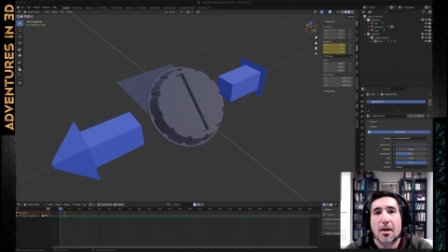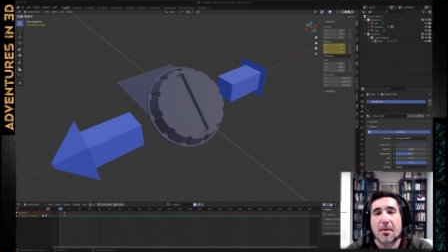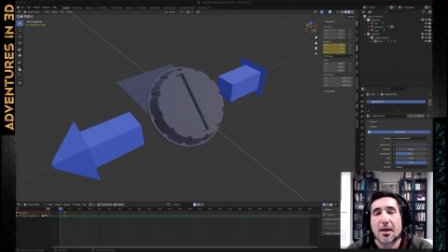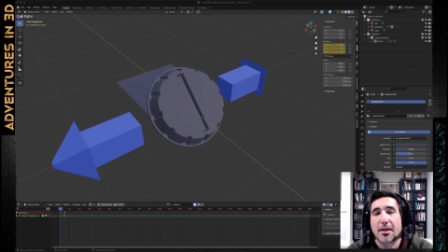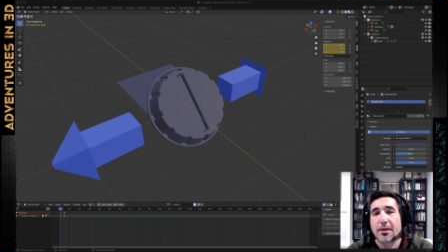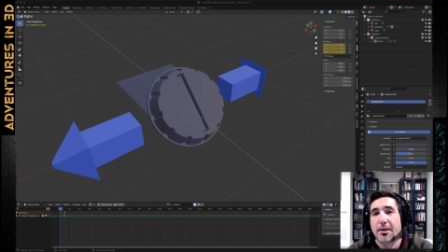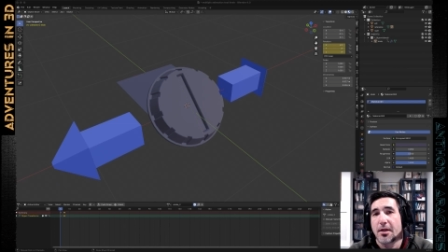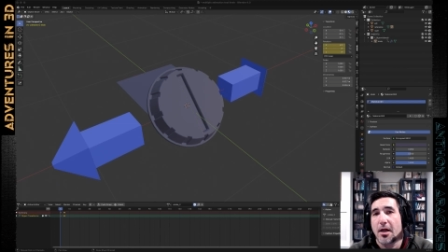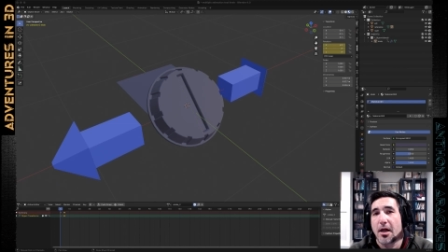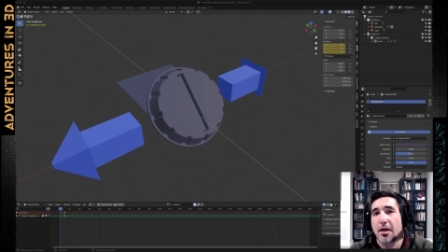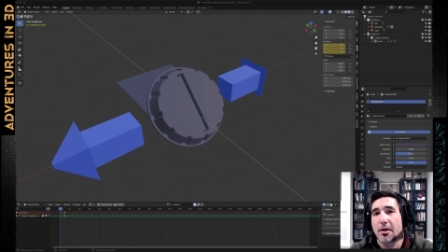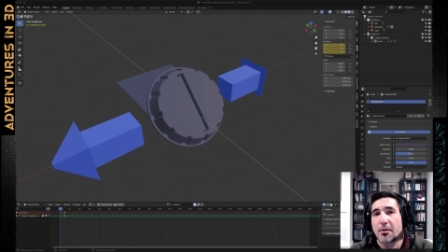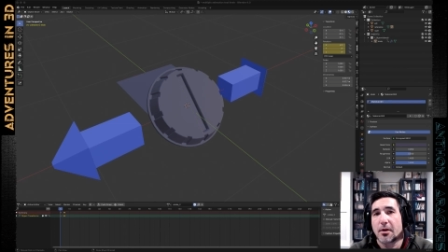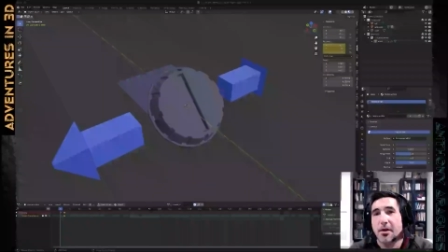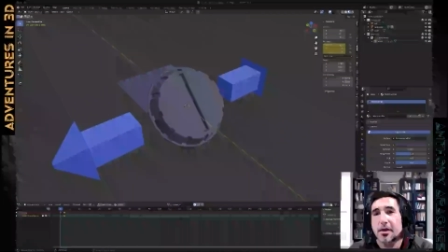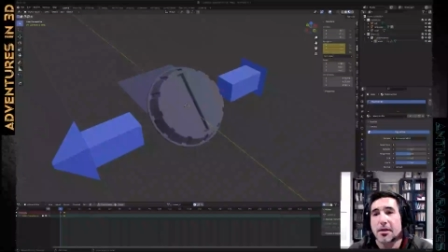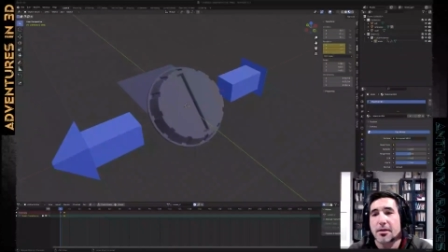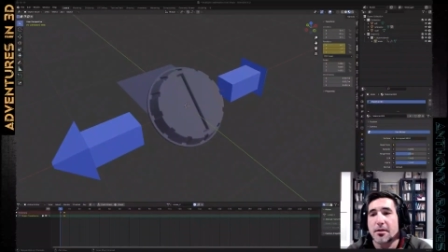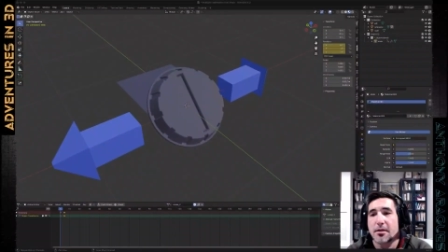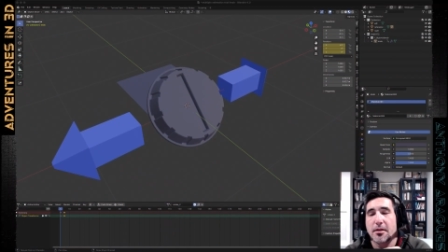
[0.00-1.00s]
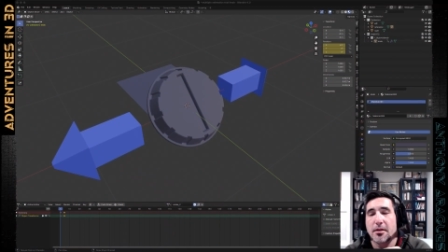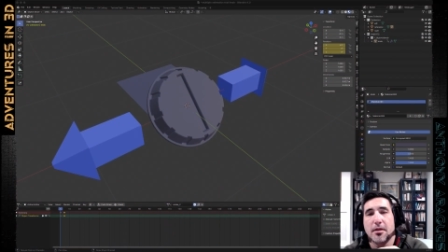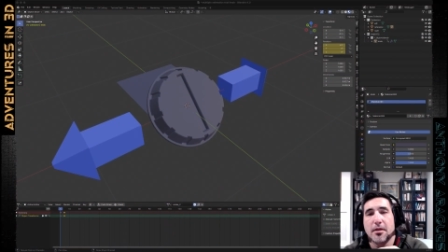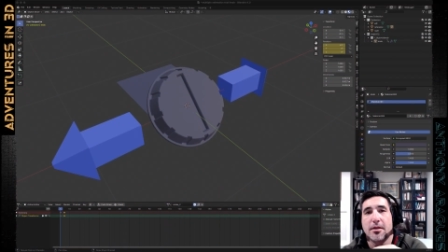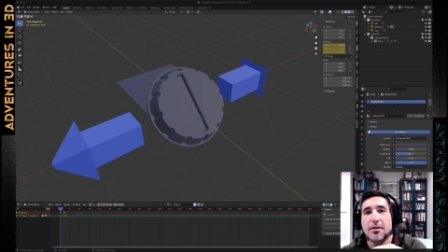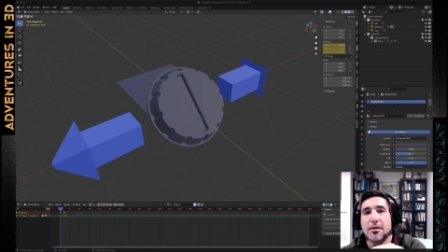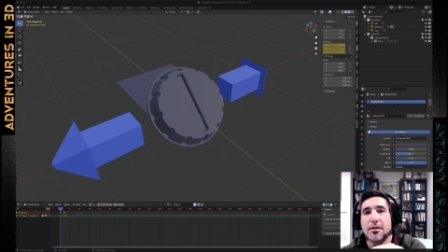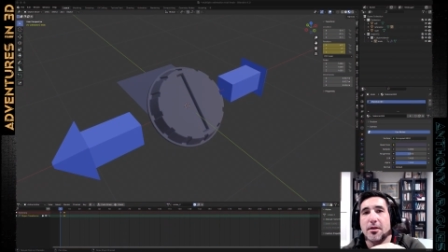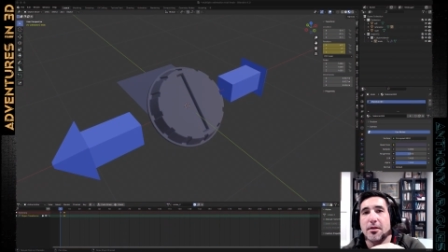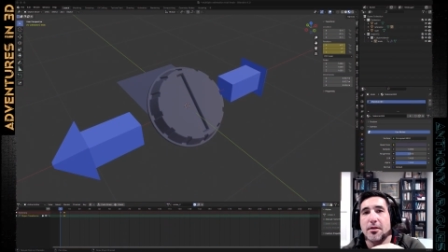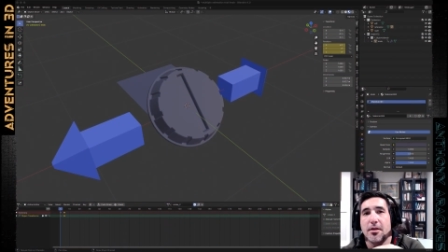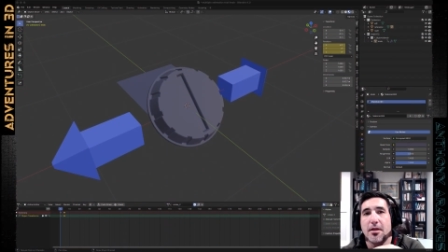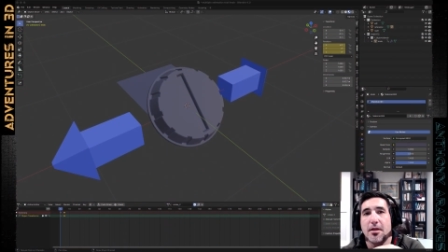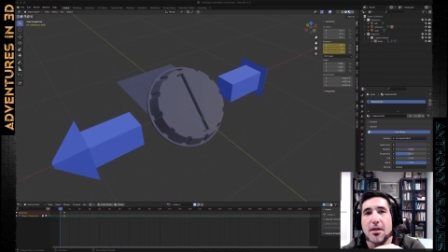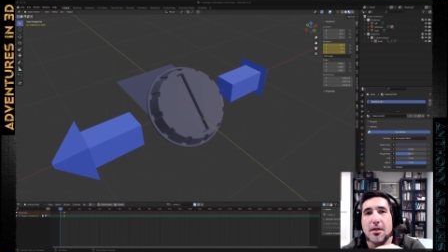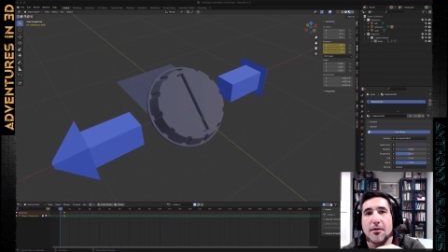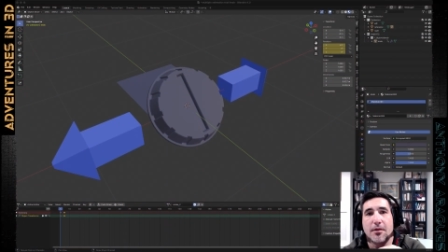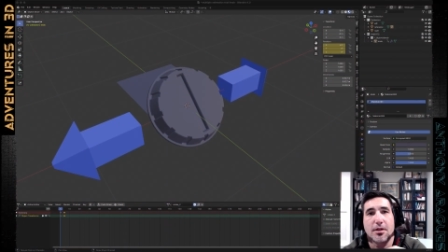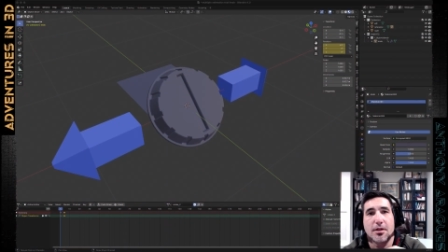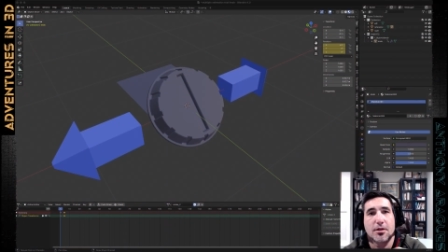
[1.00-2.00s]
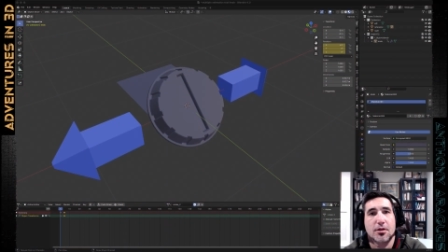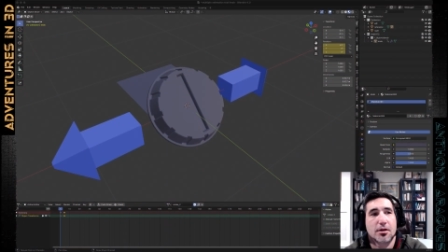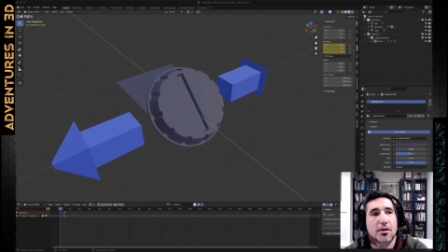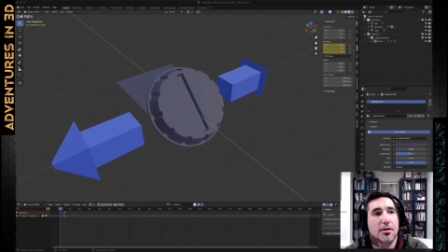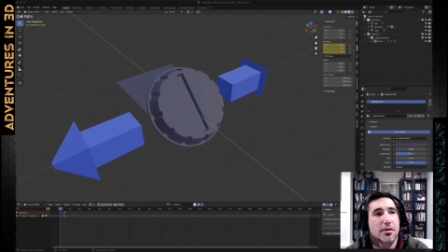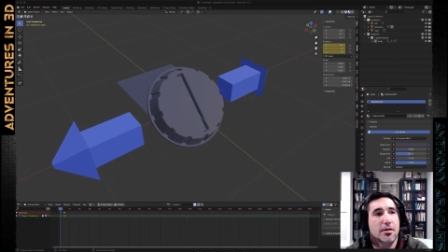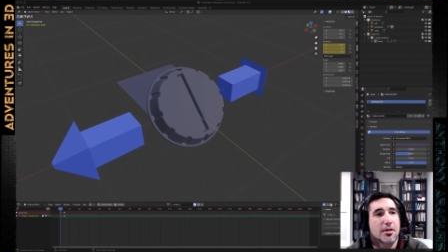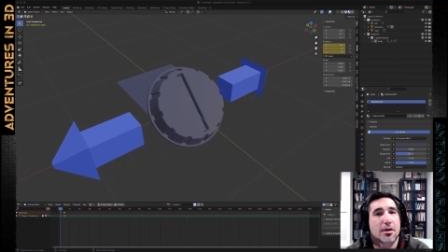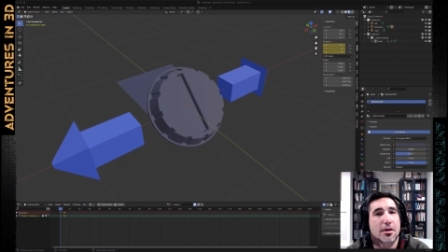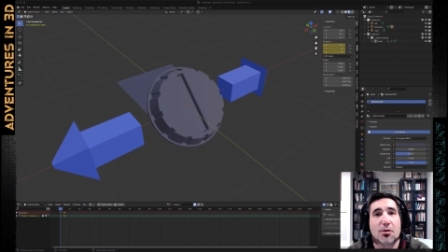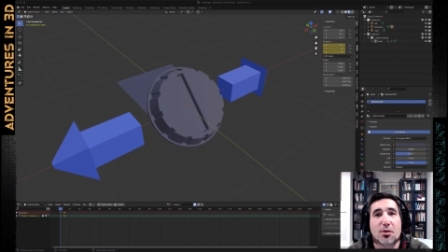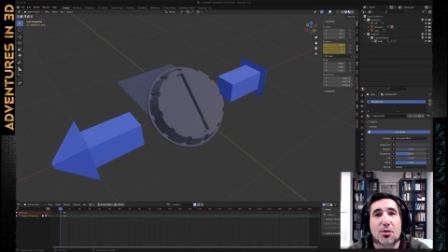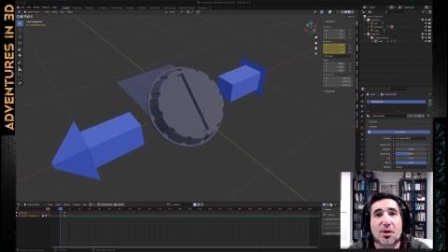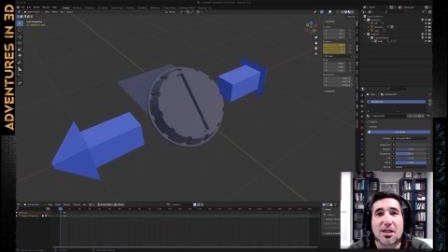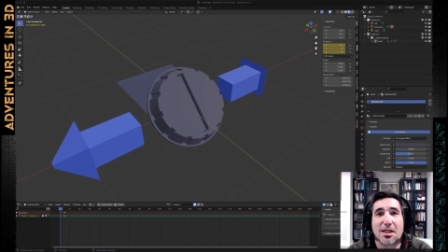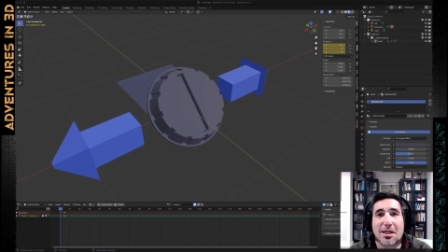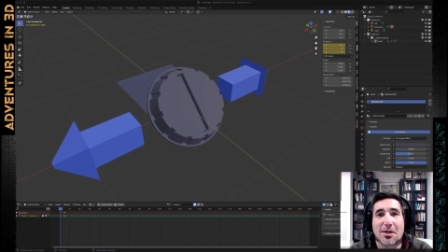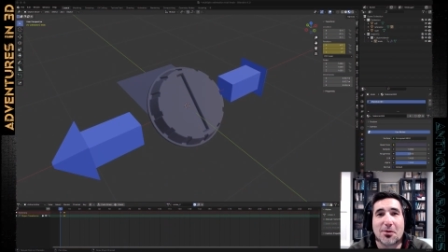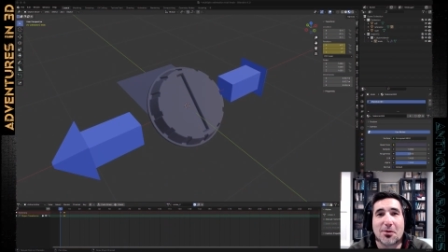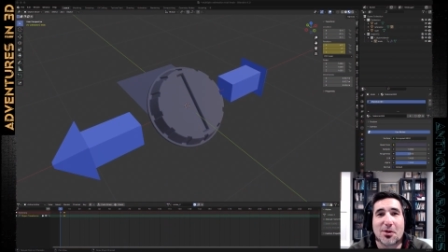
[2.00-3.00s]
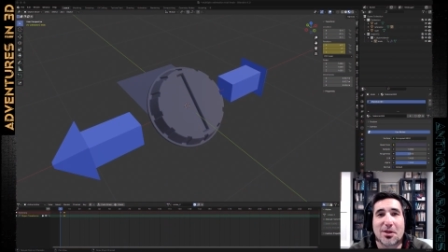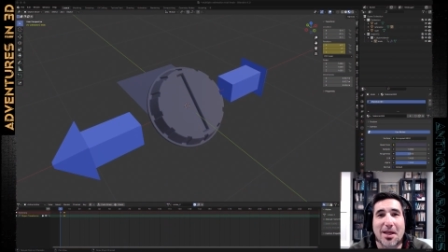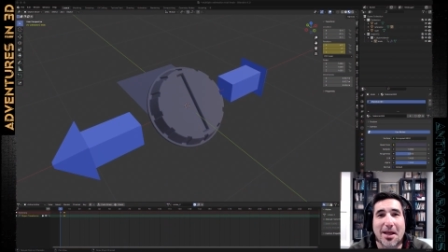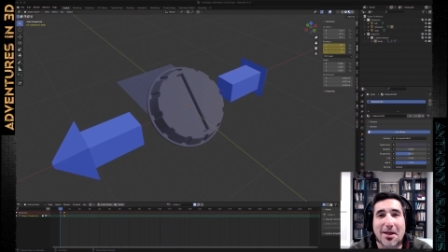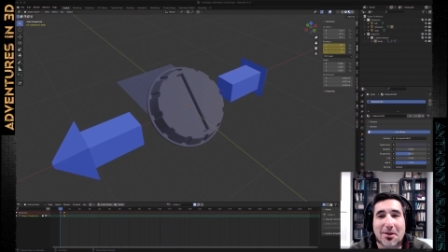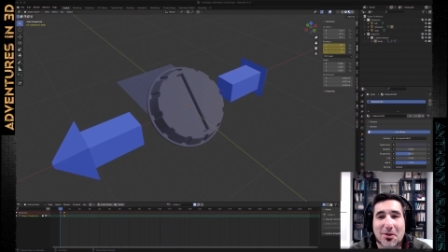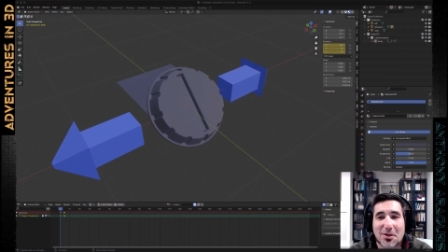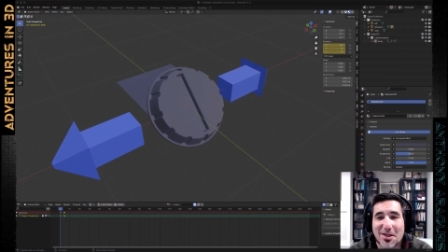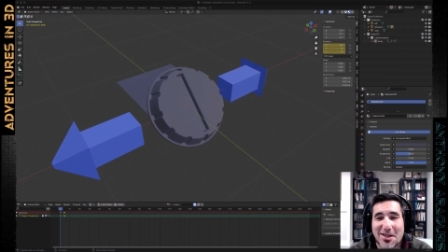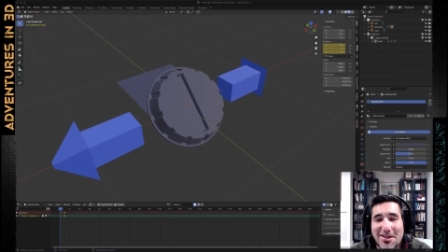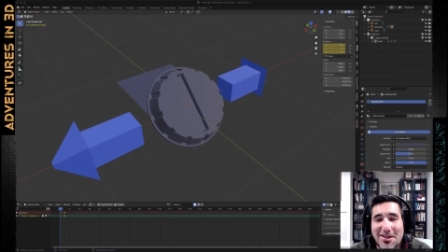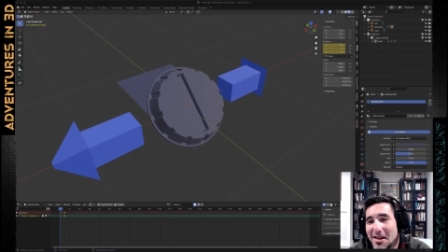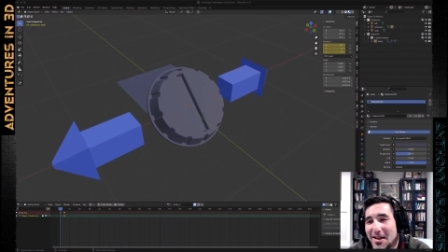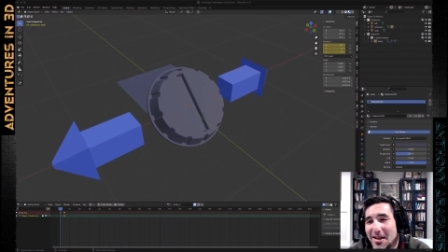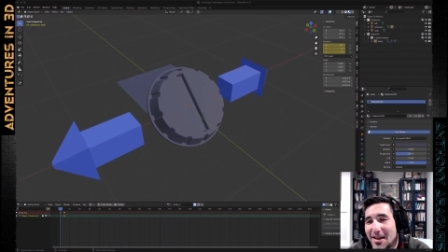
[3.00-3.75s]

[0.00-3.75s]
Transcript: Anthony Otahuis. This is the Adventures in three D with Anthony,